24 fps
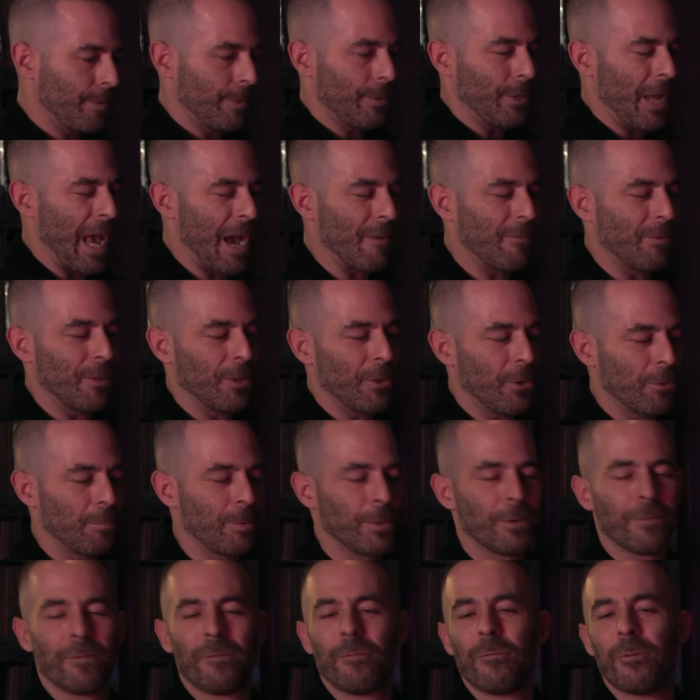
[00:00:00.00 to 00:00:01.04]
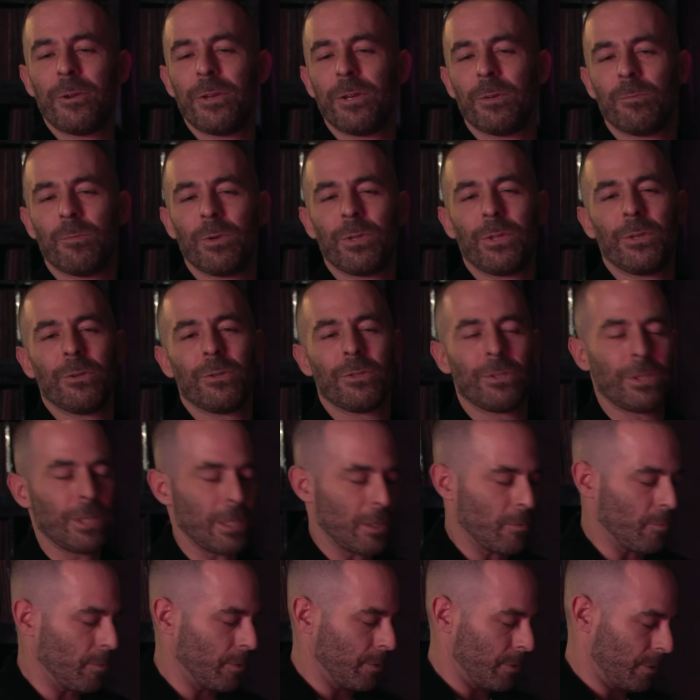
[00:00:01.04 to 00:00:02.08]
You have a little bit of freedom with your
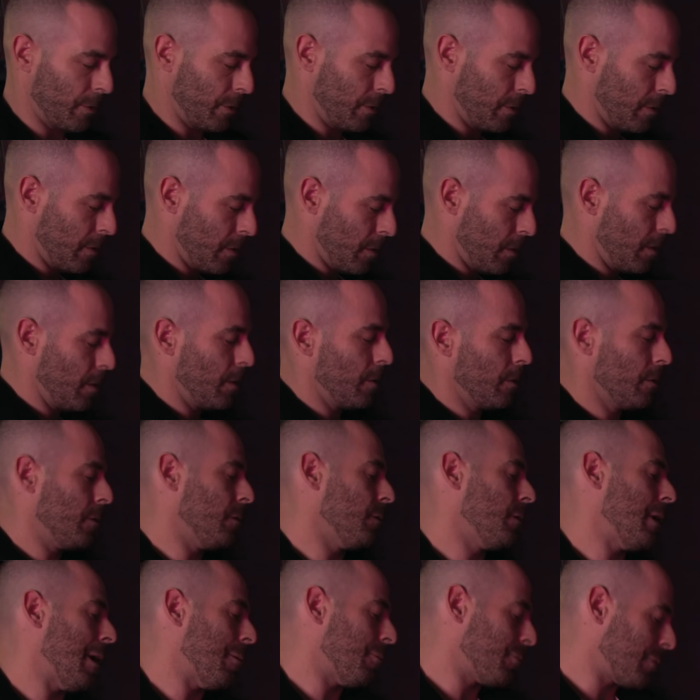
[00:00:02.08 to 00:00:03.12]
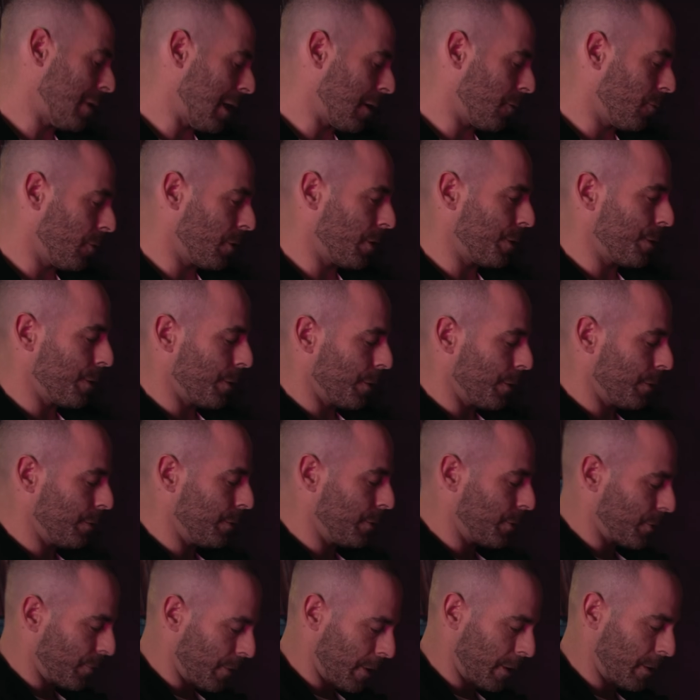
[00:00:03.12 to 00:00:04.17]
sequence. So that was like one of the
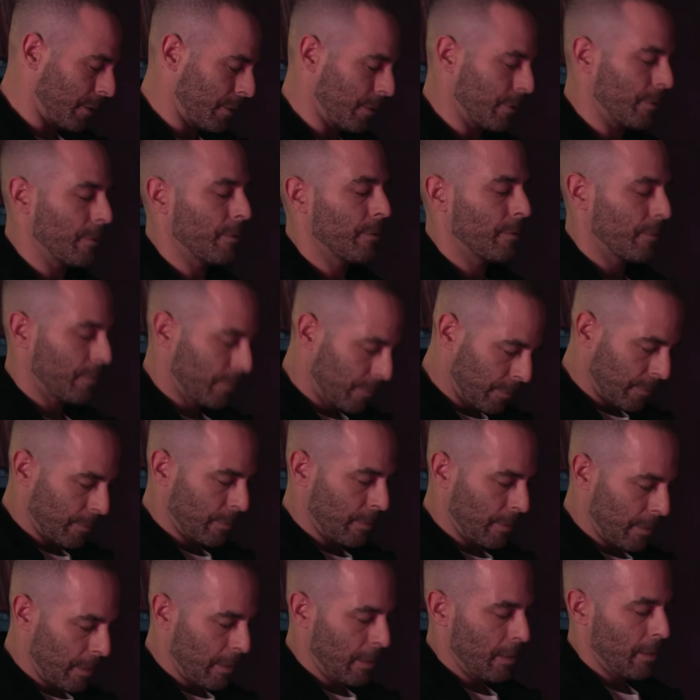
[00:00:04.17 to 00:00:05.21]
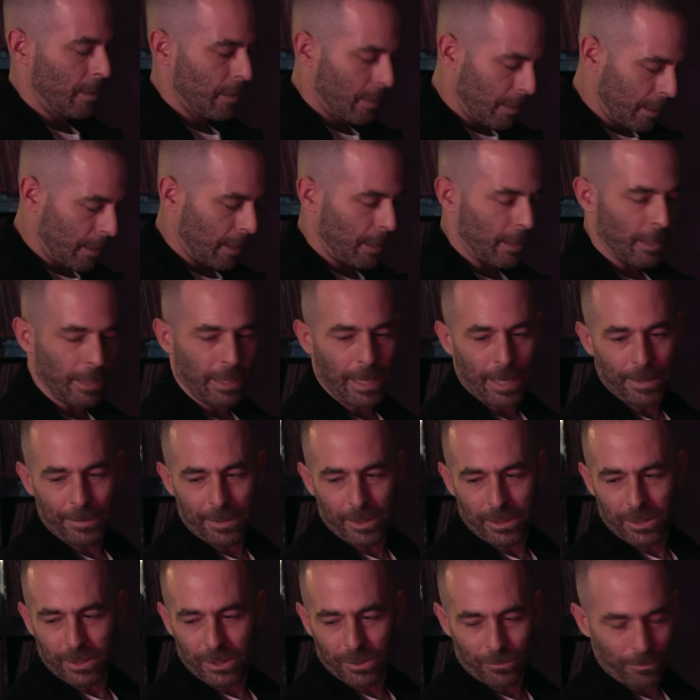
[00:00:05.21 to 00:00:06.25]
early tricks. And again,
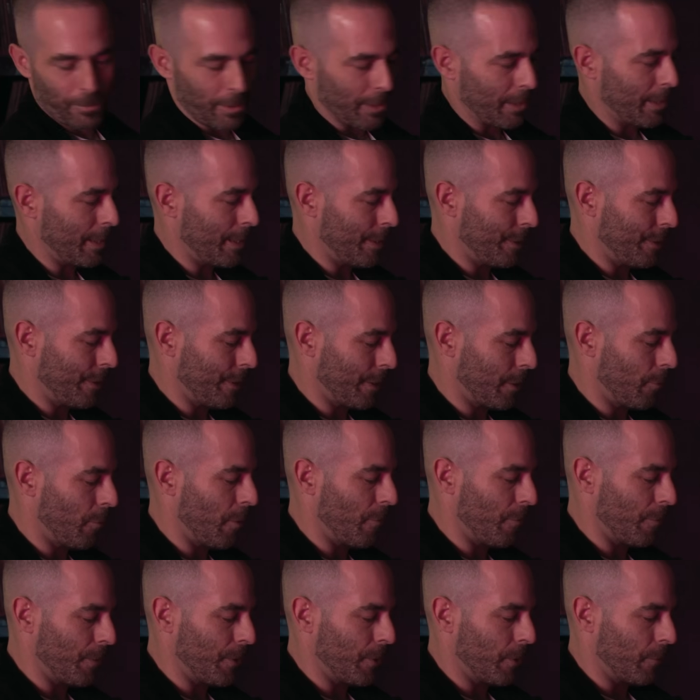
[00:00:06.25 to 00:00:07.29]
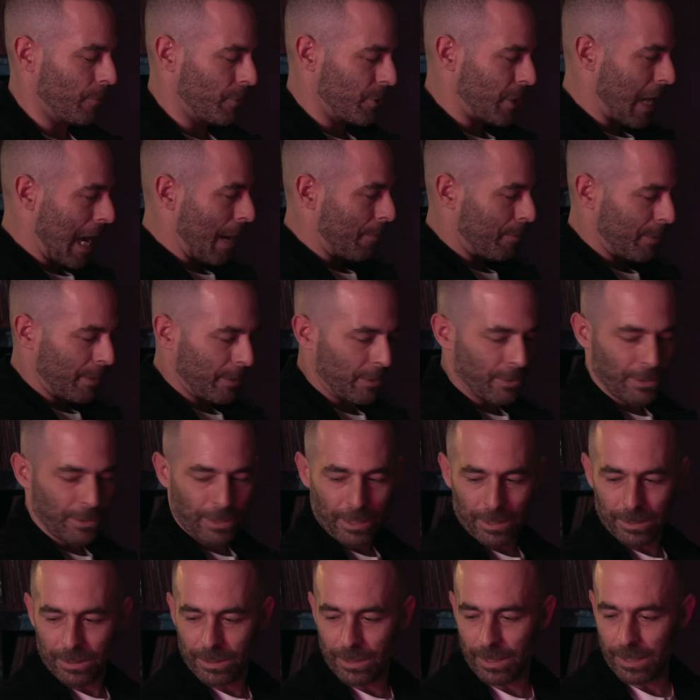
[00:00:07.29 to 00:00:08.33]
this is really equivalent of chopping
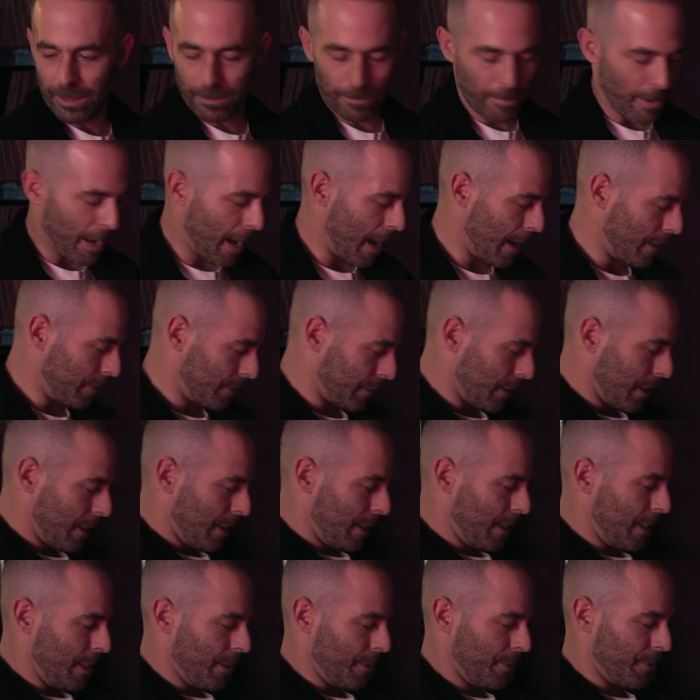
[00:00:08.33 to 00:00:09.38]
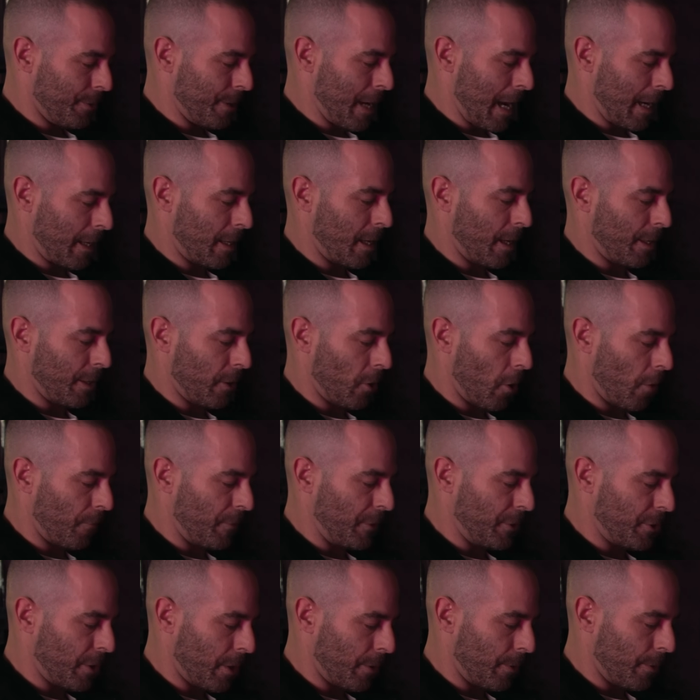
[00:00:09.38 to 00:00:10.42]
16 pads. Here, they're not cutting off
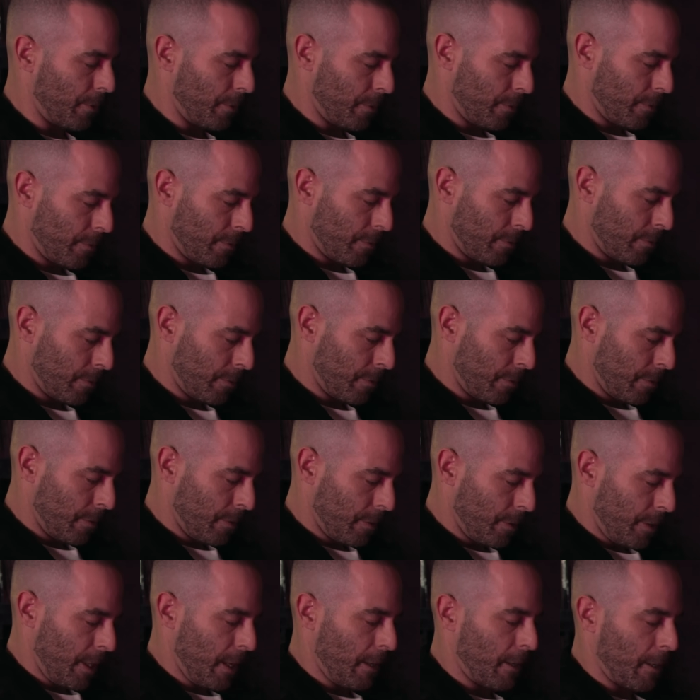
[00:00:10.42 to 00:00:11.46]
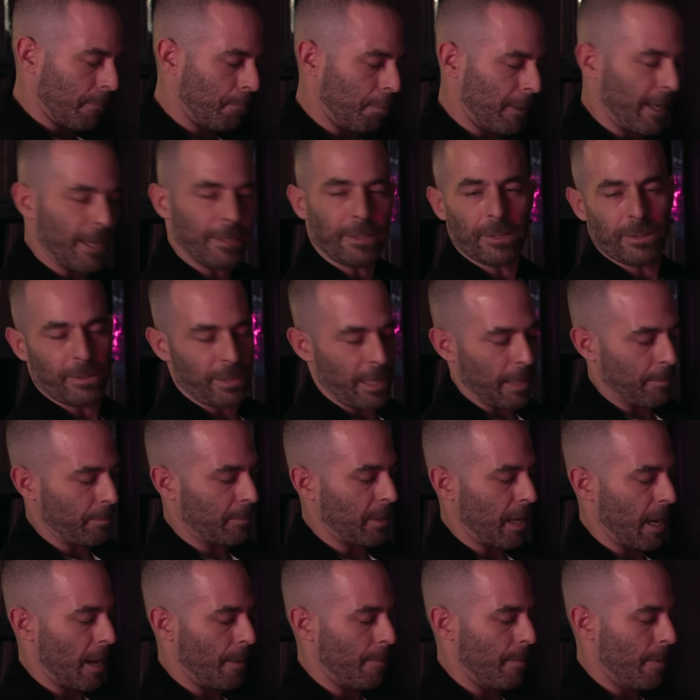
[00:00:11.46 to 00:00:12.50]
each other. They can play at the same
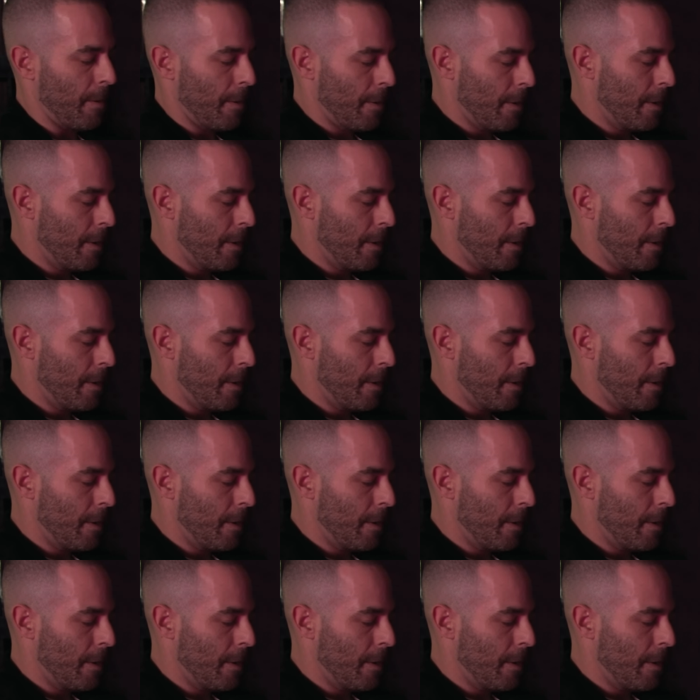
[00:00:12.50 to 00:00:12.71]
time.